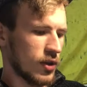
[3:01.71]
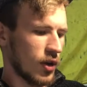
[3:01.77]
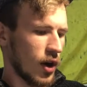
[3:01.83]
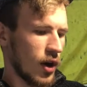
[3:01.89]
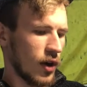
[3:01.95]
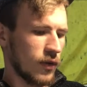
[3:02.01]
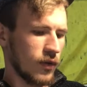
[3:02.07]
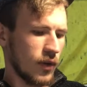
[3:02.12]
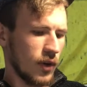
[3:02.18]

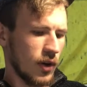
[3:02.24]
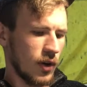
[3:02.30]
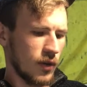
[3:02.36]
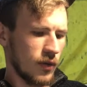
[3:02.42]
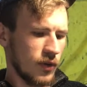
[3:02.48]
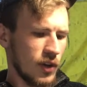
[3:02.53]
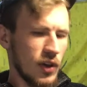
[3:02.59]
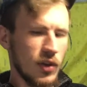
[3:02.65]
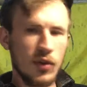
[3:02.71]
off
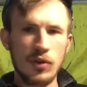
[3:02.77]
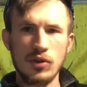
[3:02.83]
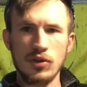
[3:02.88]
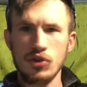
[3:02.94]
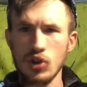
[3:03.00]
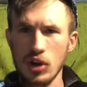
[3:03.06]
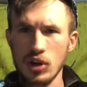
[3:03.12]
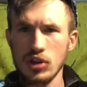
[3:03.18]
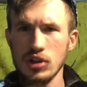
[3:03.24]
of either
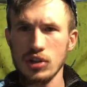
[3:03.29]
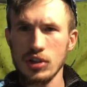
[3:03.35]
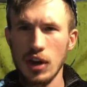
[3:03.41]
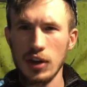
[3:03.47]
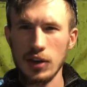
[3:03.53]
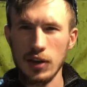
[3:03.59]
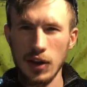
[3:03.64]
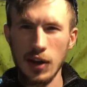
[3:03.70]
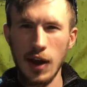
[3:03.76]
instructions I
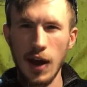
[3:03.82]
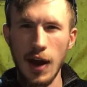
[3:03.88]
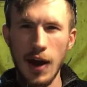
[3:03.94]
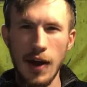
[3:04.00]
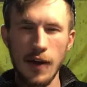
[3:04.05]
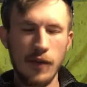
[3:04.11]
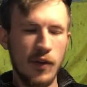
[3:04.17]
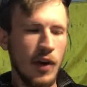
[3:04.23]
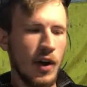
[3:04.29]
did
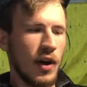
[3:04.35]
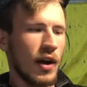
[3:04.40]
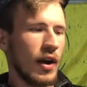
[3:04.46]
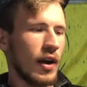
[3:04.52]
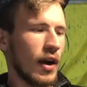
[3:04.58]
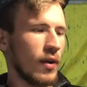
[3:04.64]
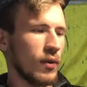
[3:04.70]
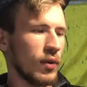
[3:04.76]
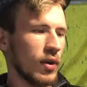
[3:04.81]
have,
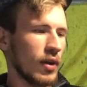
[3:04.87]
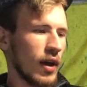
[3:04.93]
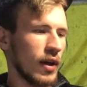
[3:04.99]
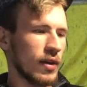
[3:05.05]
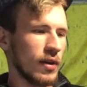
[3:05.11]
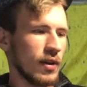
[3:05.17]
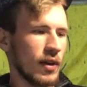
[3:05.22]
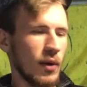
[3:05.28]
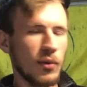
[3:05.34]
and I
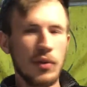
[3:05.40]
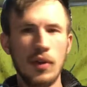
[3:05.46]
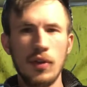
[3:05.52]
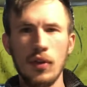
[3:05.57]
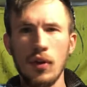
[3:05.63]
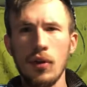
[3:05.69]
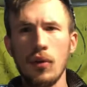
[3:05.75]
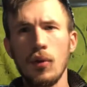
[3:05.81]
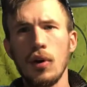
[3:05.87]
realized the set was in
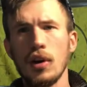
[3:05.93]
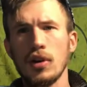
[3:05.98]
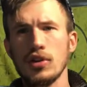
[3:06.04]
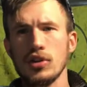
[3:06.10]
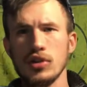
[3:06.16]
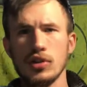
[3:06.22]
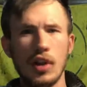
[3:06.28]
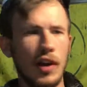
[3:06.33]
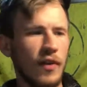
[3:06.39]
there, or I
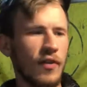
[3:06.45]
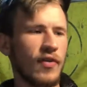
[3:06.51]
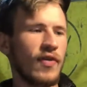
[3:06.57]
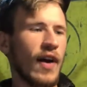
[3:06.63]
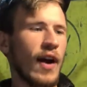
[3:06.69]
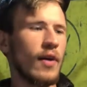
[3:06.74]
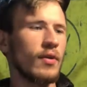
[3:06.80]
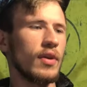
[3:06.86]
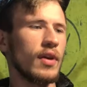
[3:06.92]
just like
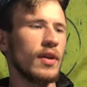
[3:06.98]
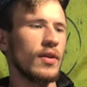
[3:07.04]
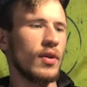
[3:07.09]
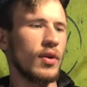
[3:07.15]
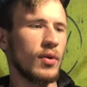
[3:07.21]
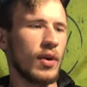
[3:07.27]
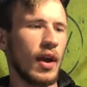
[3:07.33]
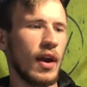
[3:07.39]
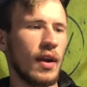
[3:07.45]
found it,
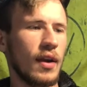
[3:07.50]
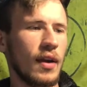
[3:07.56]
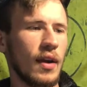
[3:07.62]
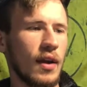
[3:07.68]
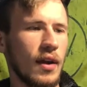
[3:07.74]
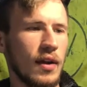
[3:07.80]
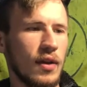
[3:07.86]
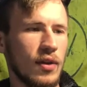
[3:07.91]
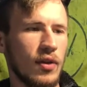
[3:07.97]
located
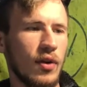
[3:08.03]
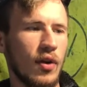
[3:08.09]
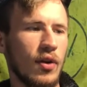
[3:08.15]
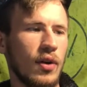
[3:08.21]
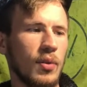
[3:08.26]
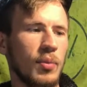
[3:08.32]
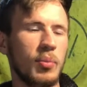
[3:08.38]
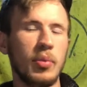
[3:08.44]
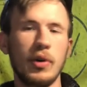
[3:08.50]
it, and
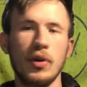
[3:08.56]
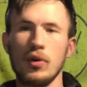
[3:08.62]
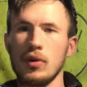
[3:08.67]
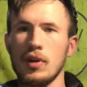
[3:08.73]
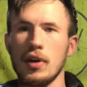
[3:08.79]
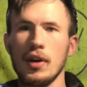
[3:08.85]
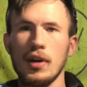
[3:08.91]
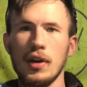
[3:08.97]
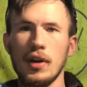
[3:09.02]
started
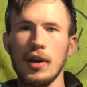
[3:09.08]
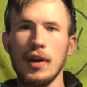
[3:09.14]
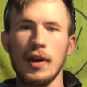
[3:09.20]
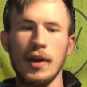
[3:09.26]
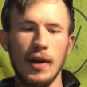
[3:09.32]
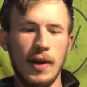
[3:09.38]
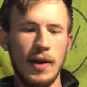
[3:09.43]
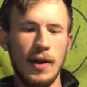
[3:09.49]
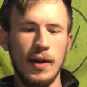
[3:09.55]
building
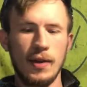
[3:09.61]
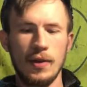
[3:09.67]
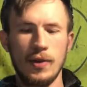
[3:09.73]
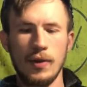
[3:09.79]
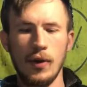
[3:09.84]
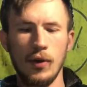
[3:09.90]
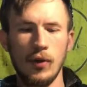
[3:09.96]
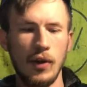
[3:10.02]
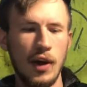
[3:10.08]
it.
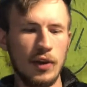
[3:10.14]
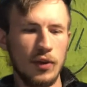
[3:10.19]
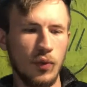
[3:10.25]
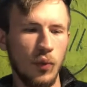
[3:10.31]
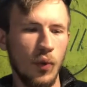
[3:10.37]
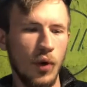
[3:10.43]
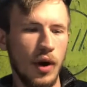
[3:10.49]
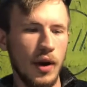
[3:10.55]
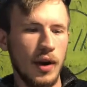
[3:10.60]
So that's
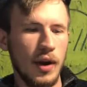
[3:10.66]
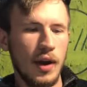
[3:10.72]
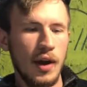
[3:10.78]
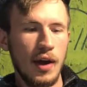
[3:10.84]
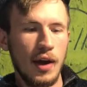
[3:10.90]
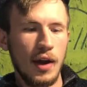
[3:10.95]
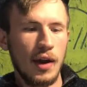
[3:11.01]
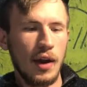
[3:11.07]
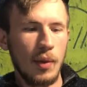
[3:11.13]
one.
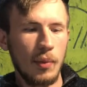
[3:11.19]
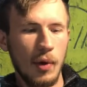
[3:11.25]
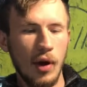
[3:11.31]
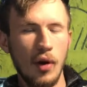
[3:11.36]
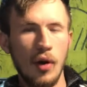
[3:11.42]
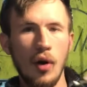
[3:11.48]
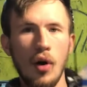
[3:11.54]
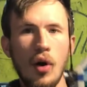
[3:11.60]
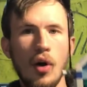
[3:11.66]
Now
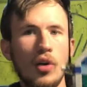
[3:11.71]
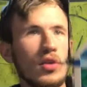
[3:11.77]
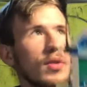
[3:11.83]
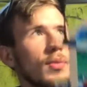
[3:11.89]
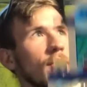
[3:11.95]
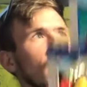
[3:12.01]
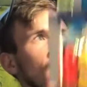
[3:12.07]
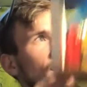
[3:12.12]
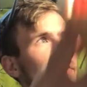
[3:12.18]
my ultimate